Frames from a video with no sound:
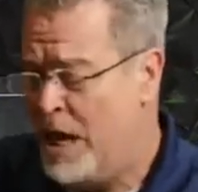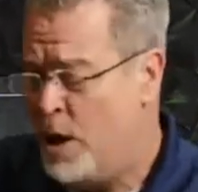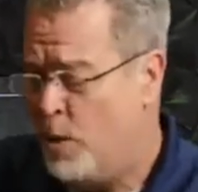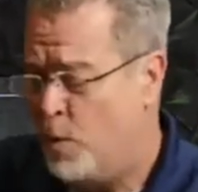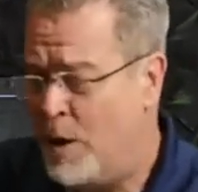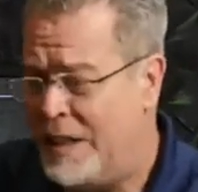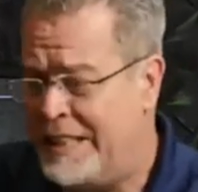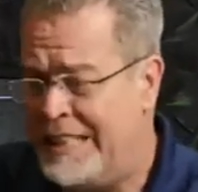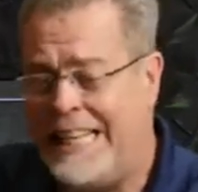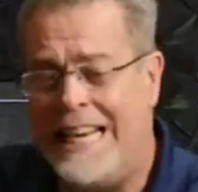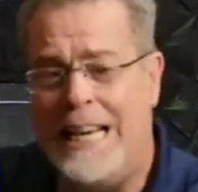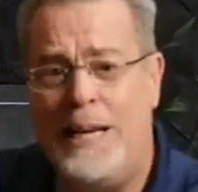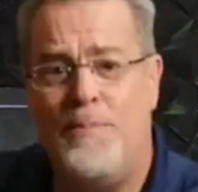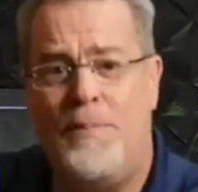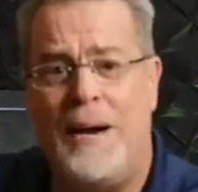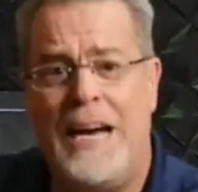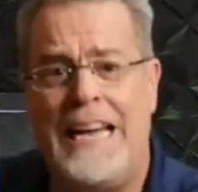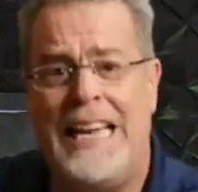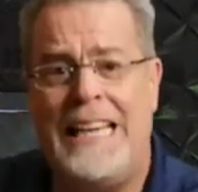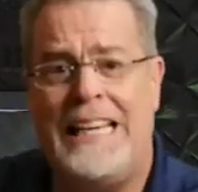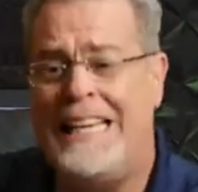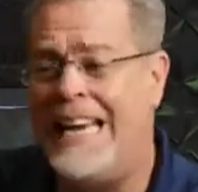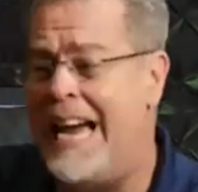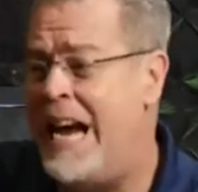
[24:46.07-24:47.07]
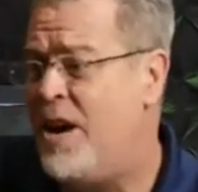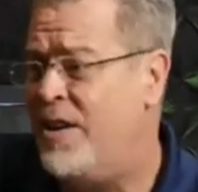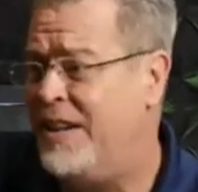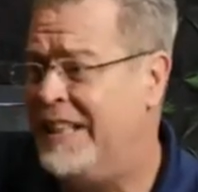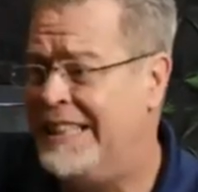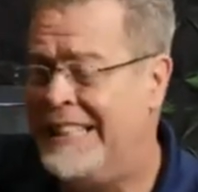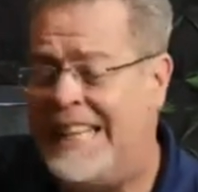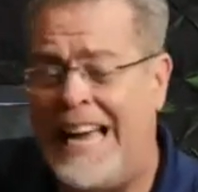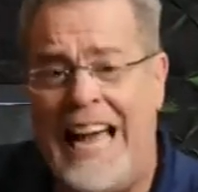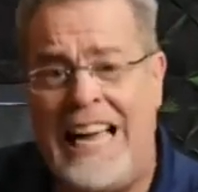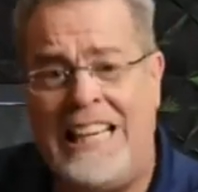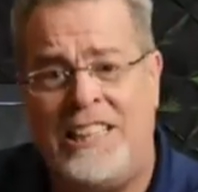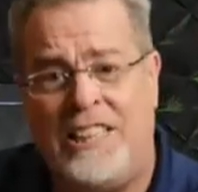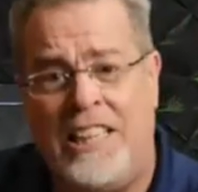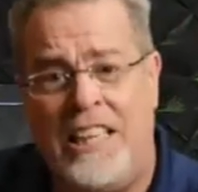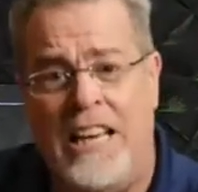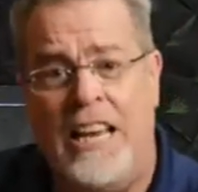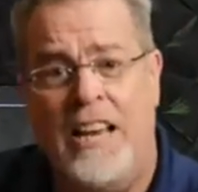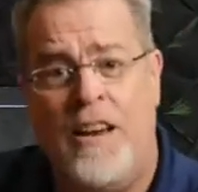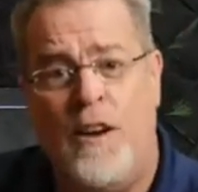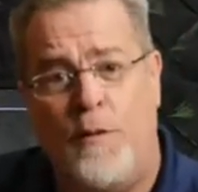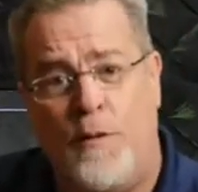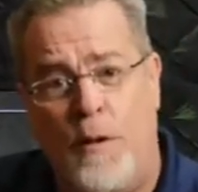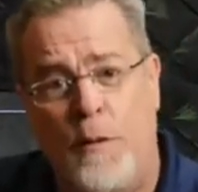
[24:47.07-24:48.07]
What's in my account is actually
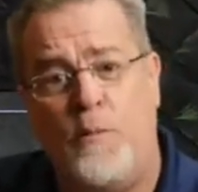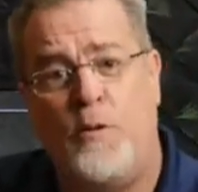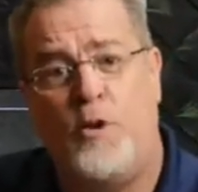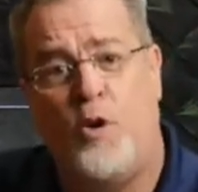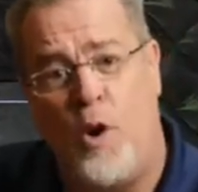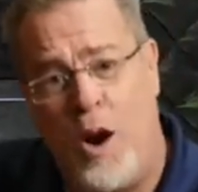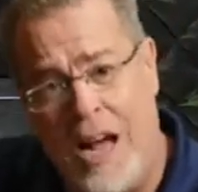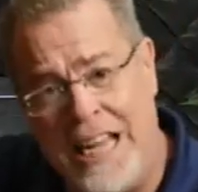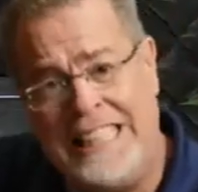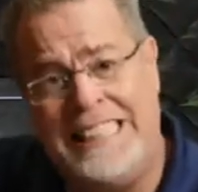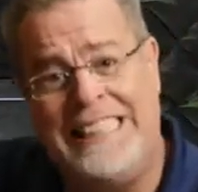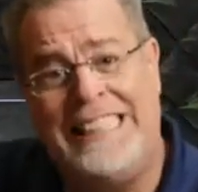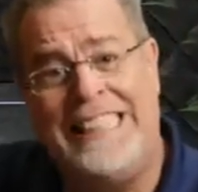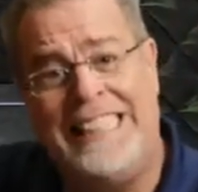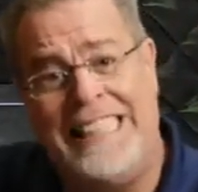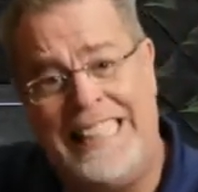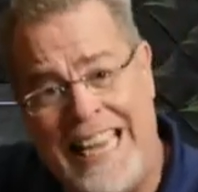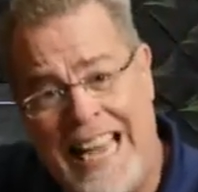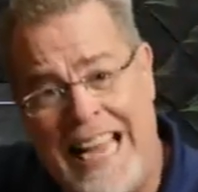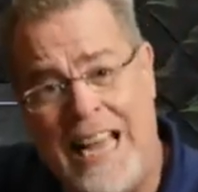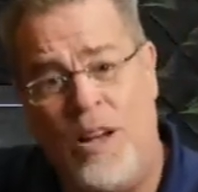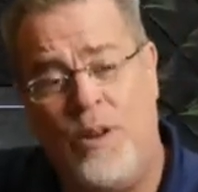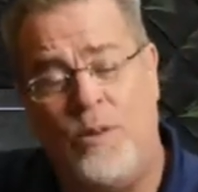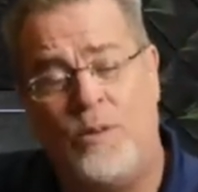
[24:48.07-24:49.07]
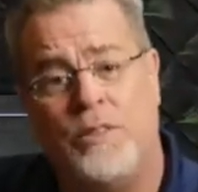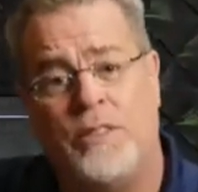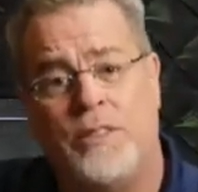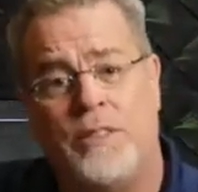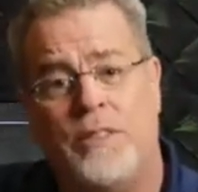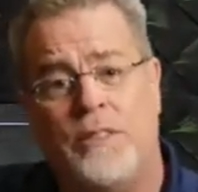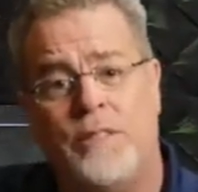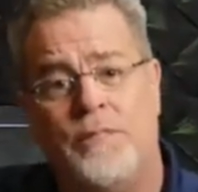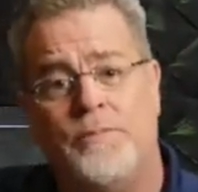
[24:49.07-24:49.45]
from Christ's account.